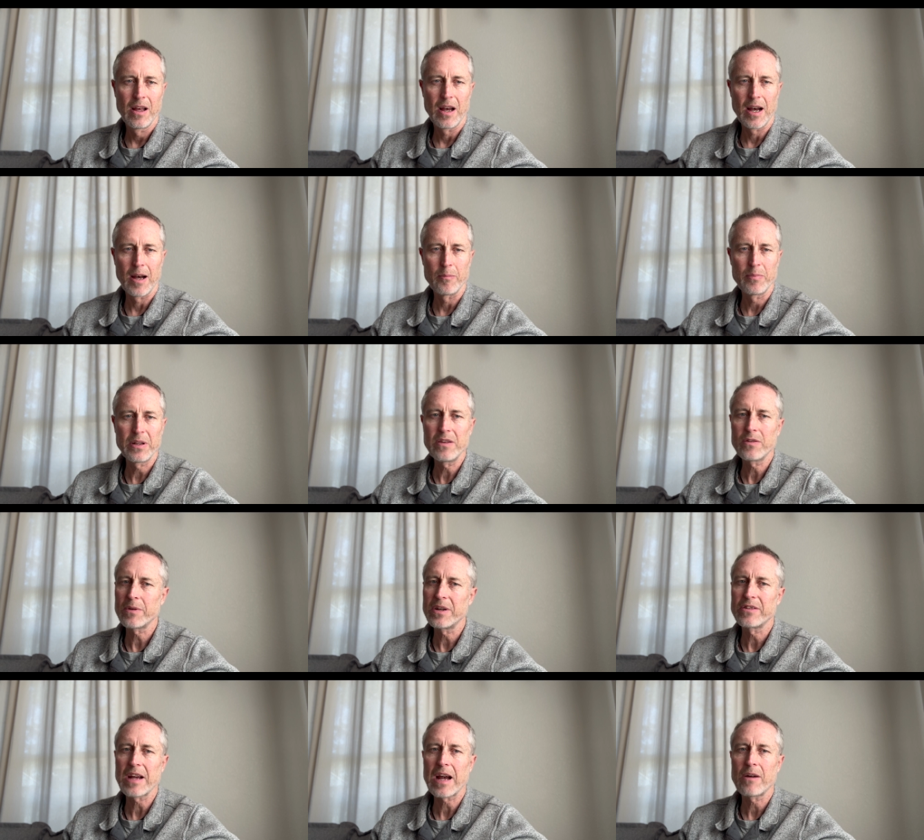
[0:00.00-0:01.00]
Uh, please
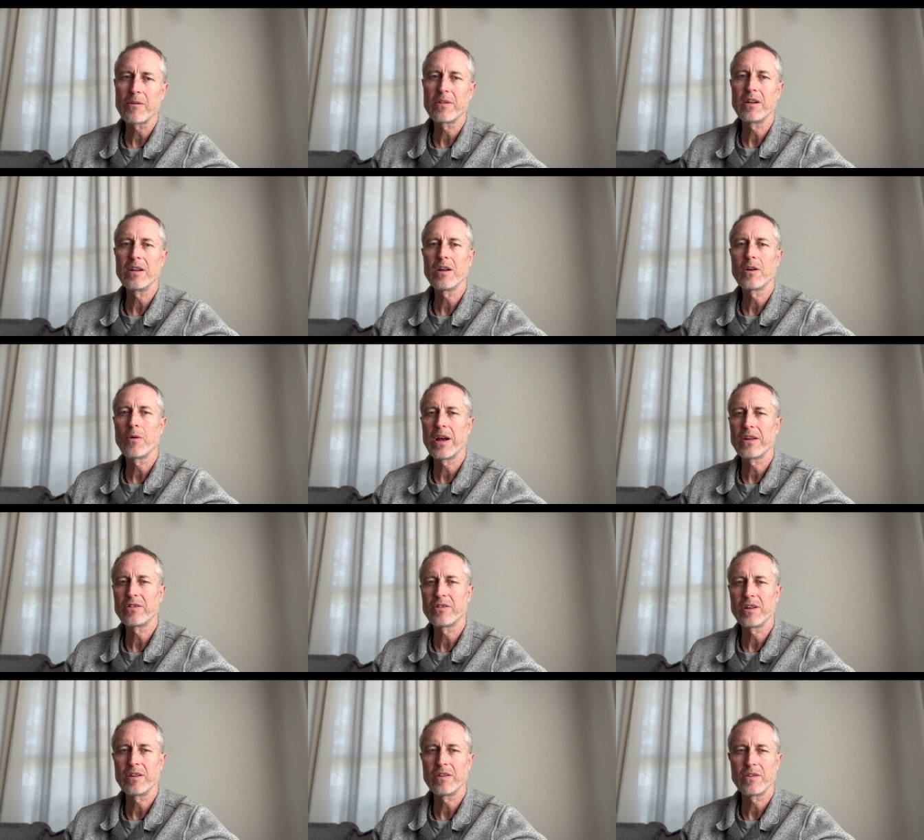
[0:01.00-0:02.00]
reach out with any
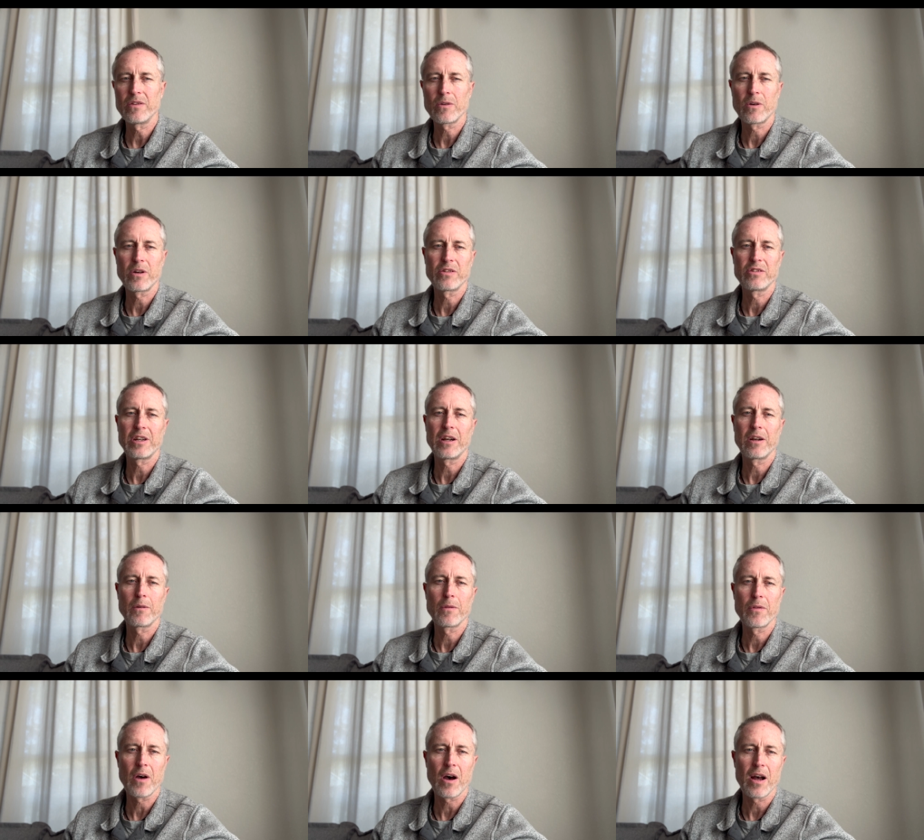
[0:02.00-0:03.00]
questions or to share your
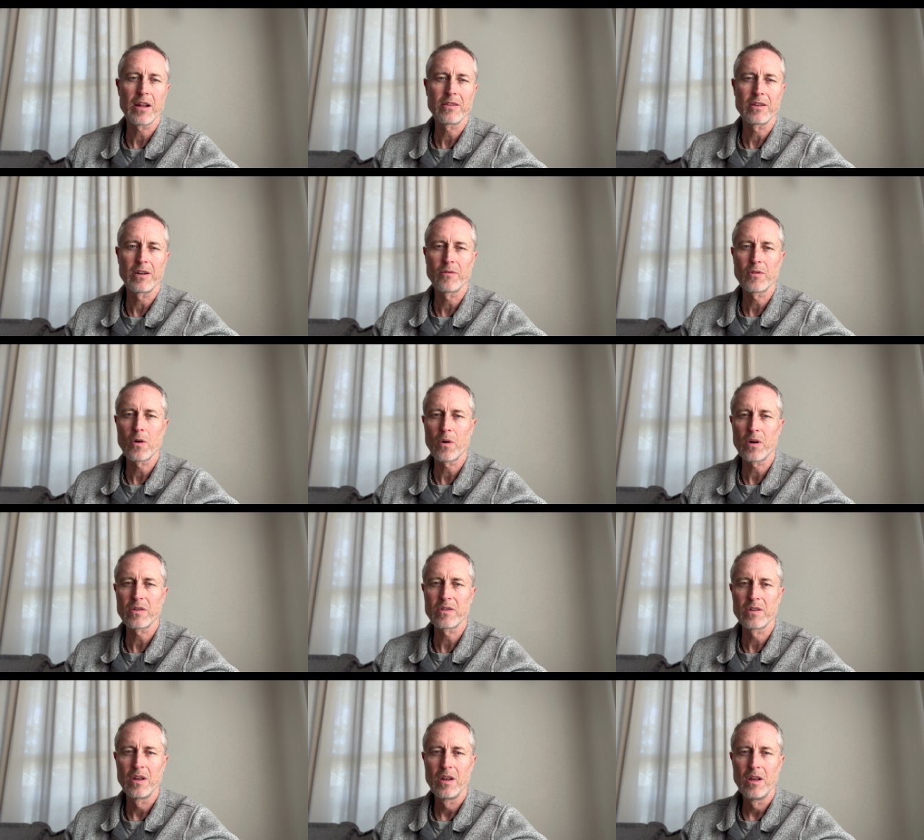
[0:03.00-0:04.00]
thoughts. And of course,